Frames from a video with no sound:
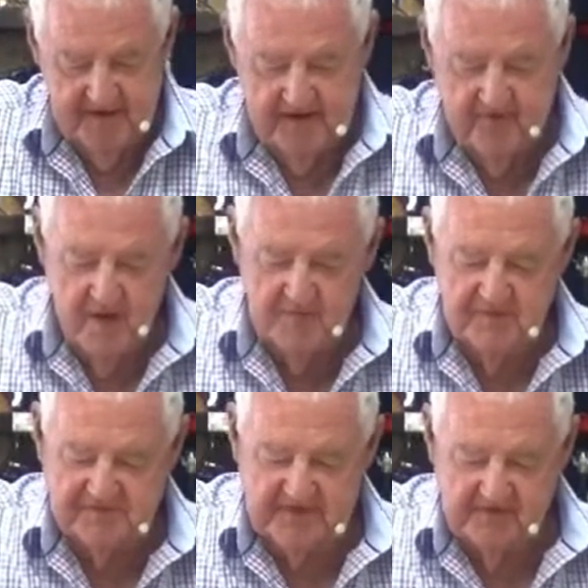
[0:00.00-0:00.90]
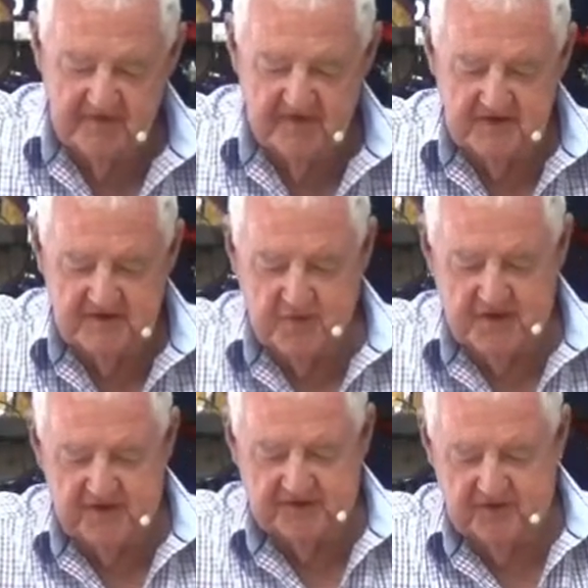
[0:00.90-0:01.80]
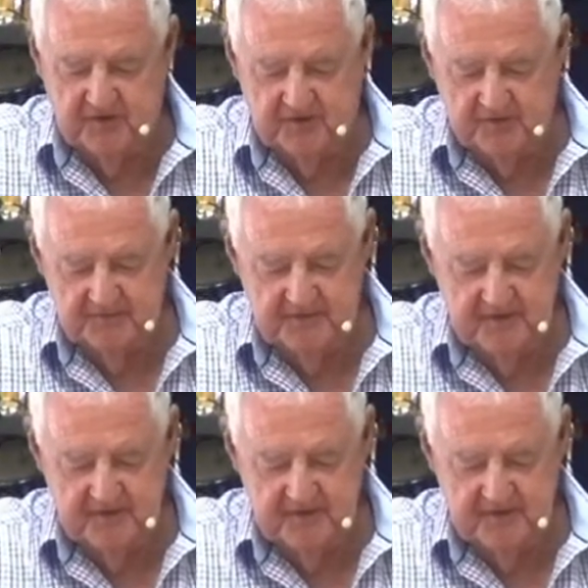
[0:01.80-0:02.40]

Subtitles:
In Romans 7, 22,